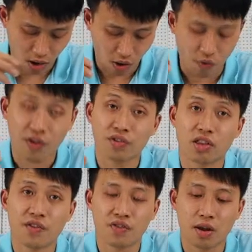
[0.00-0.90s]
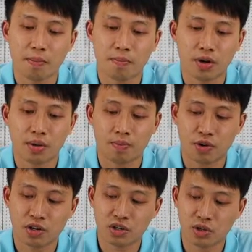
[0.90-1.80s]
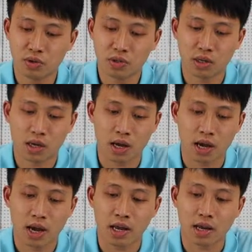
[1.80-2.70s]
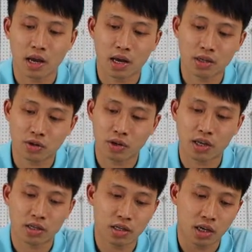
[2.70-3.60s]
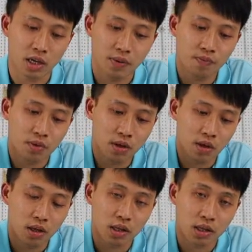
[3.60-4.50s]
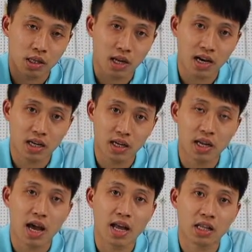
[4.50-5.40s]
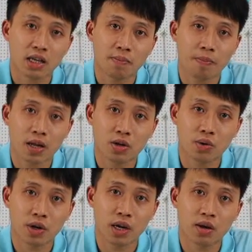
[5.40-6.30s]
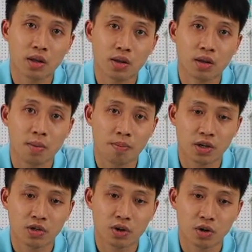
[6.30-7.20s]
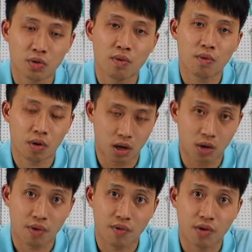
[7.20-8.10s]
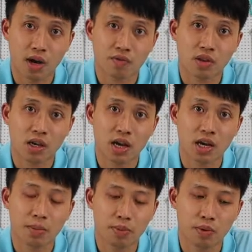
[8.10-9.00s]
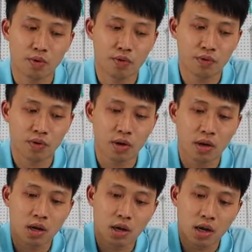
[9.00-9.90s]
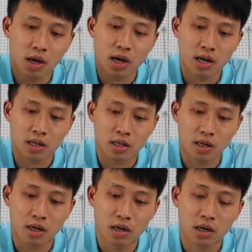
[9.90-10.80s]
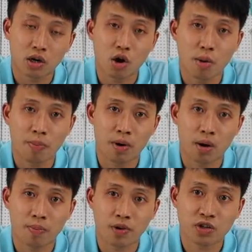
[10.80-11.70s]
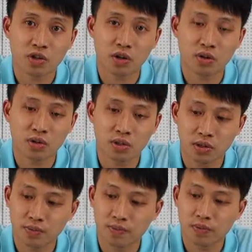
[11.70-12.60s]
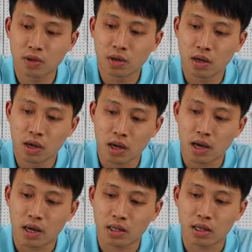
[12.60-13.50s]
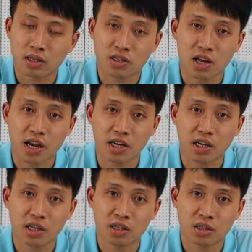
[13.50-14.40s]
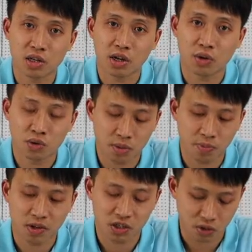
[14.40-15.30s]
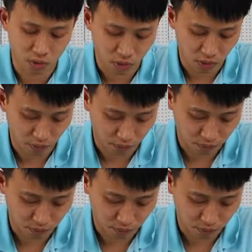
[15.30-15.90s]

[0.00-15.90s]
With different bristles, and as you can see, the nylon anti-battery bristle with FDA approved, and the copper bristles, and the stainless steel bristles.